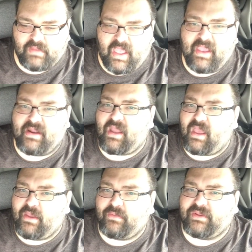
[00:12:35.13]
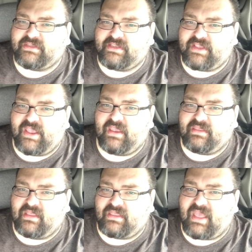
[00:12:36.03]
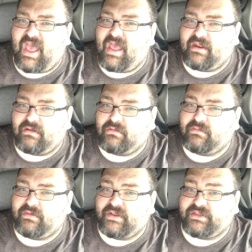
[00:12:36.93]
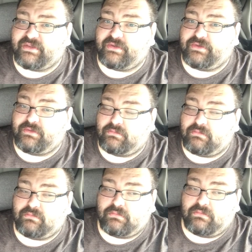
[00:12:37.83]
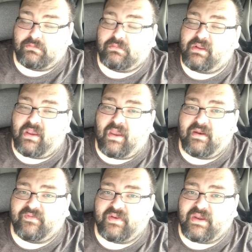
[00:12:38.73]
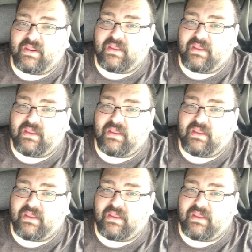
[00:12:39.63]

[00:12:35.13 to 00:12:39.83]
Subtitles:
And I would say that is kind of a need.